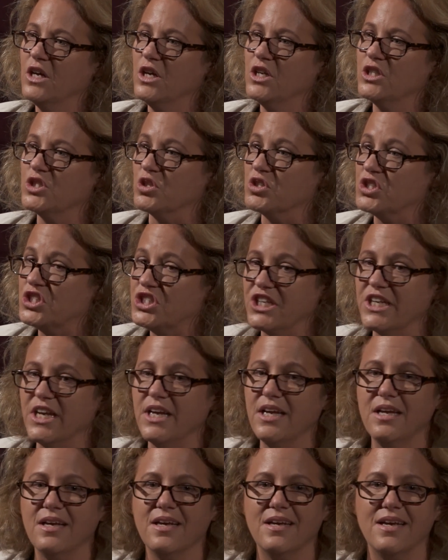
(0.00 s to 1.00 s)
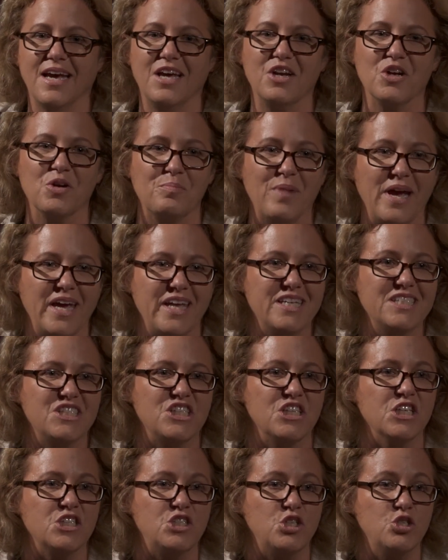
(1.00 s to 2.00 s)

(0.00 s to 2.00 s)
So she and her maidens and the